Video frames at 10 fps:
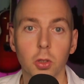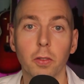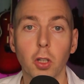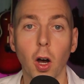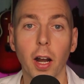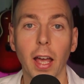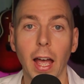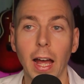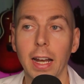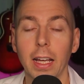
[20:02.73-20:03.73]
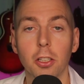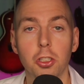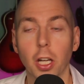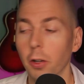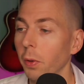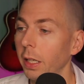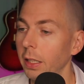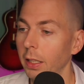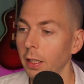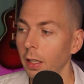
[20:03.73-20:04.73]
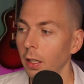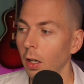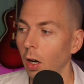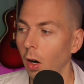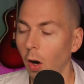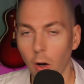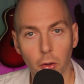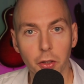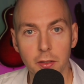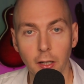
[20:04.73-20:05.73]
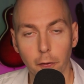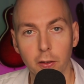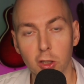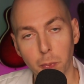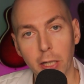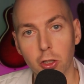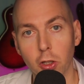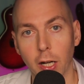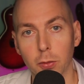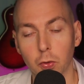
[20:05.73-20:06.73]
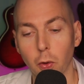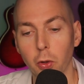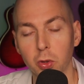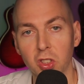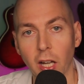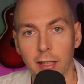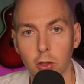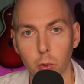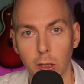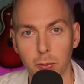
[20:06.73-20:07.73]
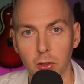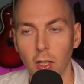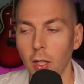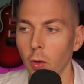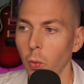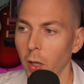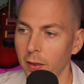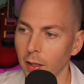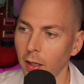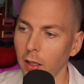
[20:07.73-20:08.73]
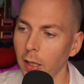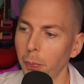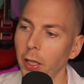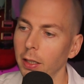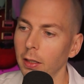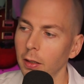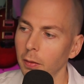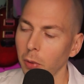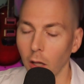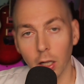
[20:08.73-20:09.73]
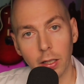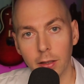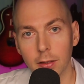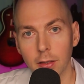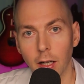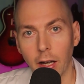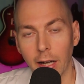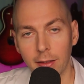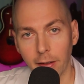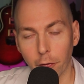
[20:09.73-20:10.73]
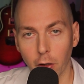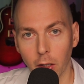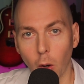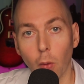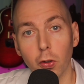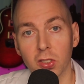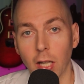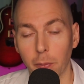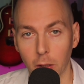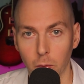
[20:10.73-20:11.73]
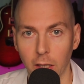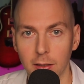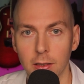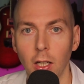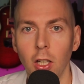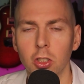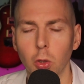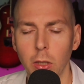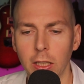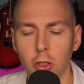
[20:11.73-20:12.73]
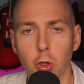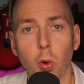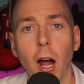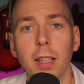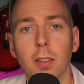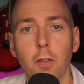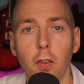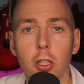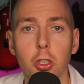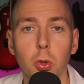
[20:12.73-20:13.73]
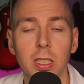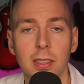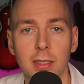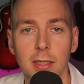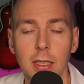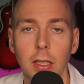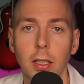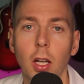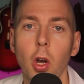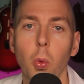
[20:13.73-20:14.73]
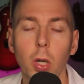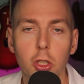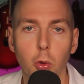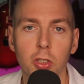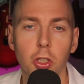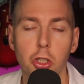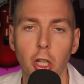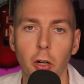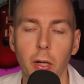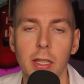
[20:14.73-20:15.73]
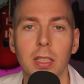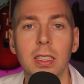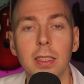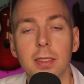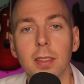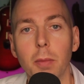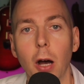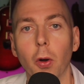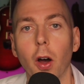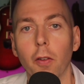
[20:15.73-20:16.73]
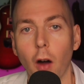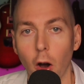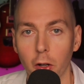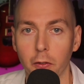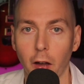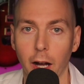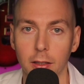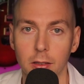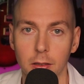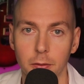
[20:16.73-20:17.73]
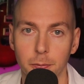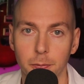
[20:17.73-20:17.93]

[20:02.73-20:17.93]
So I've gone ahead and generated all the different spectrograms for those sine sweeps with the clipping plugins at different oversampling rates, so we can try to visually see which ones are generating the least amount of artifacts.